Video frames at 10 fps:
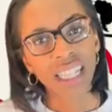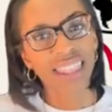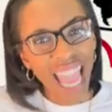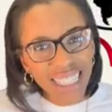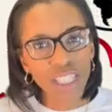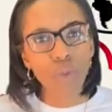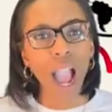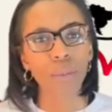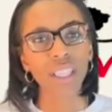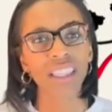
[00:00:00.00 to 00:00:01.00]
That's
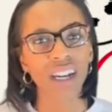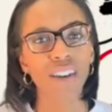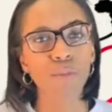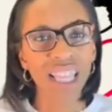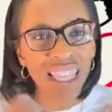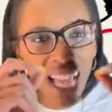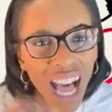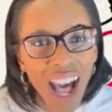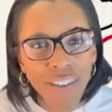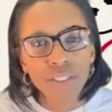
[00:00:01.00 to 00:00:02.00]
why we love. We
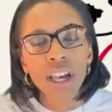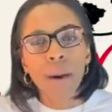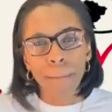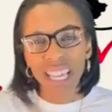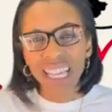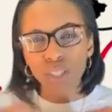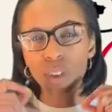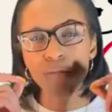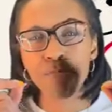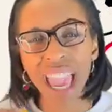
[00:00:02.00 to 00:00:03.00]
love because
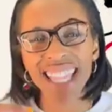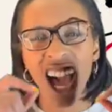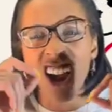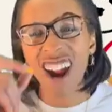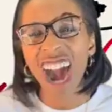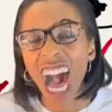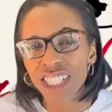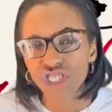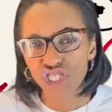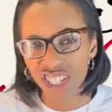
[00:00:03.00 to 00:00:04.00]
we've made a
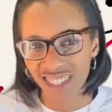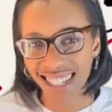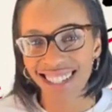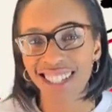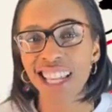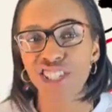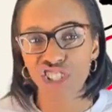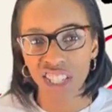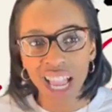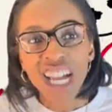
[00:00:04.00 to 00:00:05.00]
conscious
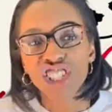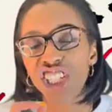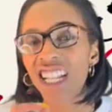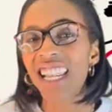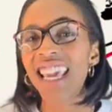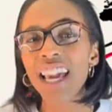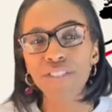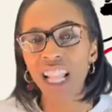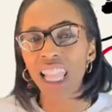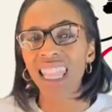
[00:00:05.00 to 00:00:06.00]
decision to live
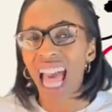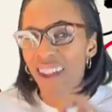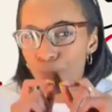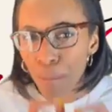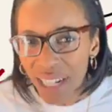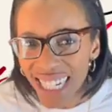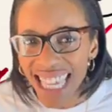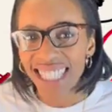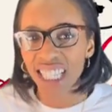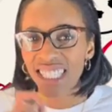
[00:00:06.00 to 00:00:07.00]
a life
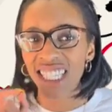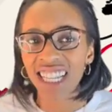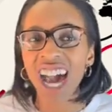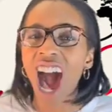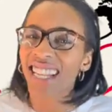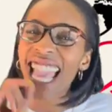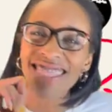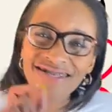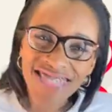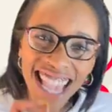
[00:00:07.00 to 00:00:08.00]
pleasing to God.
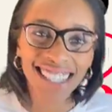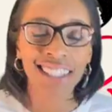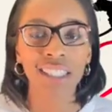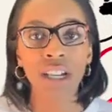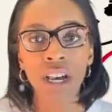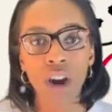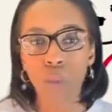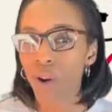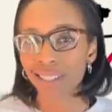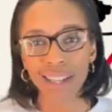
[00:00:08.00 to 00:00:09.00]
And this
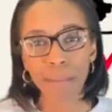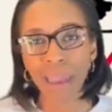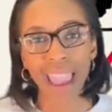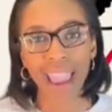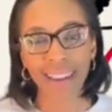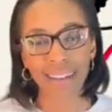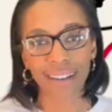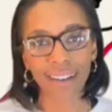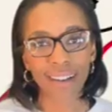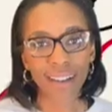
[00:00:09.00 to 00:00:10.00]
was a command.
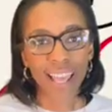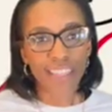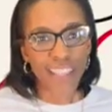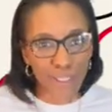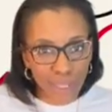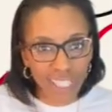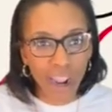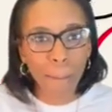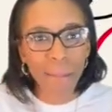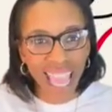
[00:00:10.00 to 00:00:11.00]
This was the
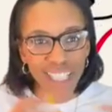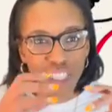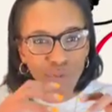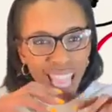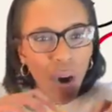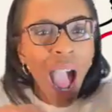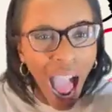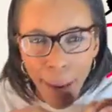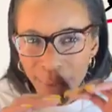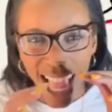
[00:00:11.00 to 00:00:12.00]
command. So now
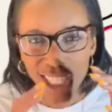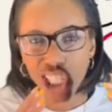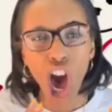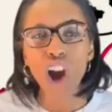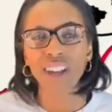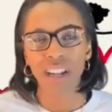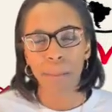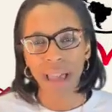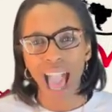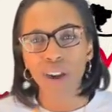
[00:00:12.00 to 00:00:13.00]
I'm not talking
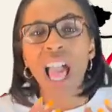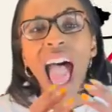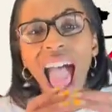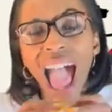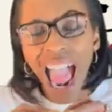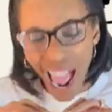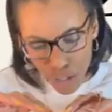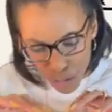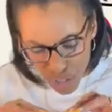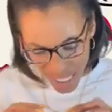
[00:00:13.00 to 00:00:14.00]
about how
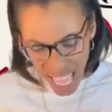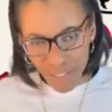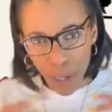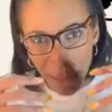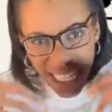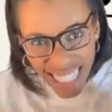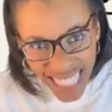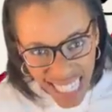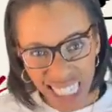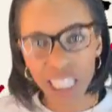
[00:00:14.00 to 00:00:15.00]
you just have to be
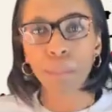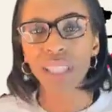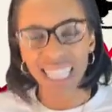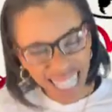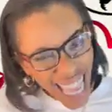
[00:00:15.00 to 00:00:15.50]
disciplined.